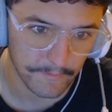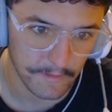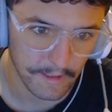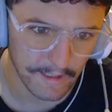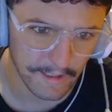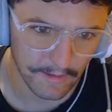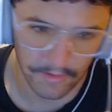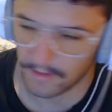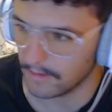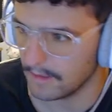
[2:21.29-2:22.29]
then I guess
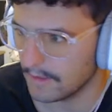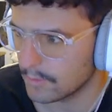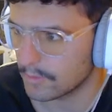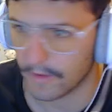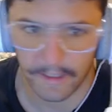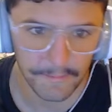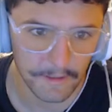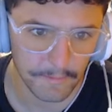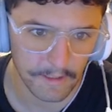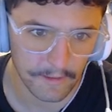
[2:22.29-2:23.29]
a little tiny
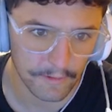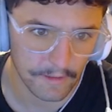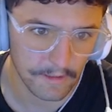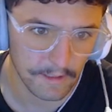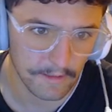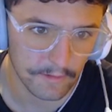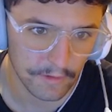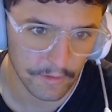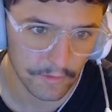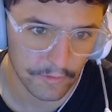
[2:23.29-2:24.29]
manipulation, then
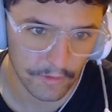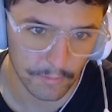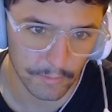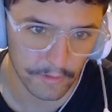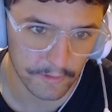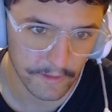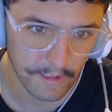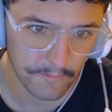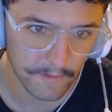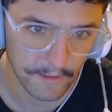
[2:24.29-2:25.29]
showed strong bullish
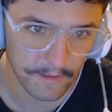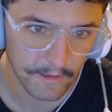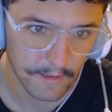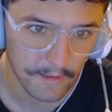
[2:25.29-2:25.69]
out of here.